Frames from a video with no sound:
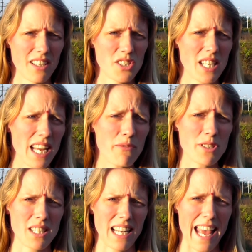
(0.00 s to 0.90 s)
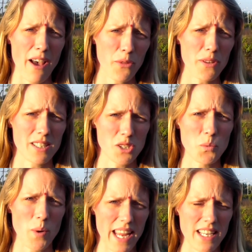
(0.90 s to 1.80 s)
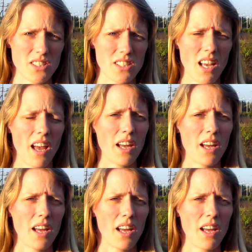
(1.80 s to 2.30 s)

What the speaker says: safest and healthiest ways